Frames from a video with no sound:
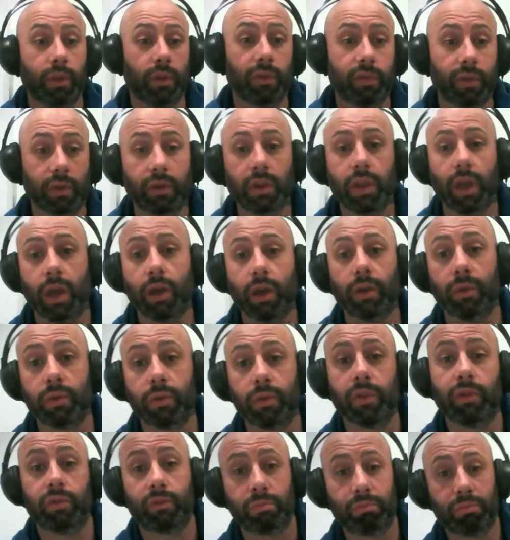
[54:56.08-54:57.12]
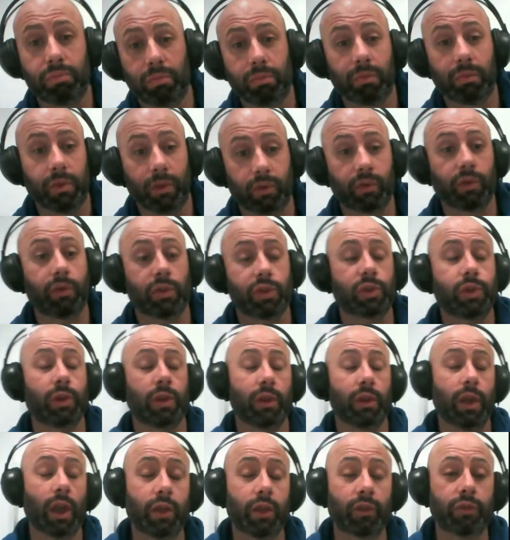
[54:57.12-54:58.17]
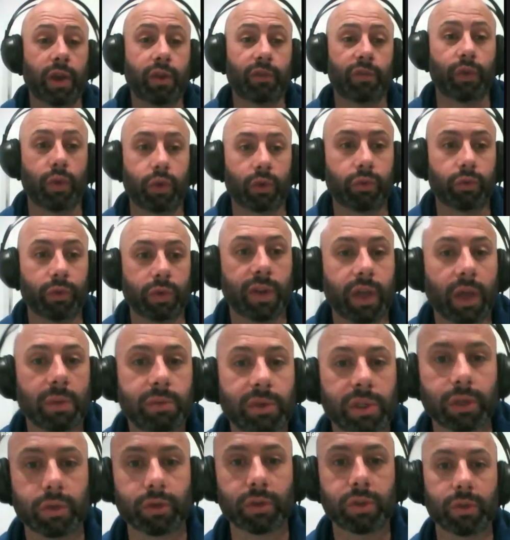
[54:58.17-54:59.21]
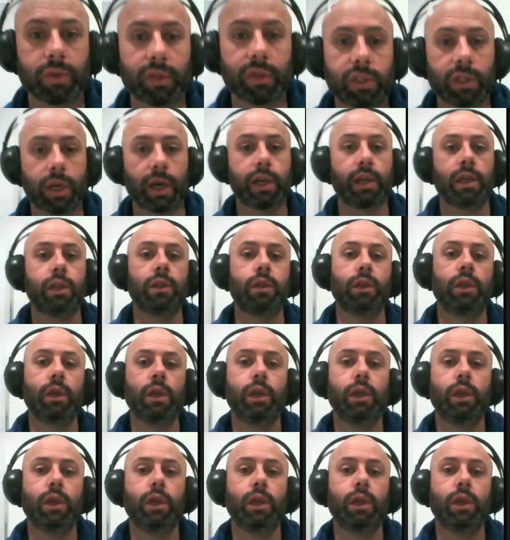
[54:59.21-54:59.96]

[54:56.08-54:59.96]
the grand final redemption, I should say, and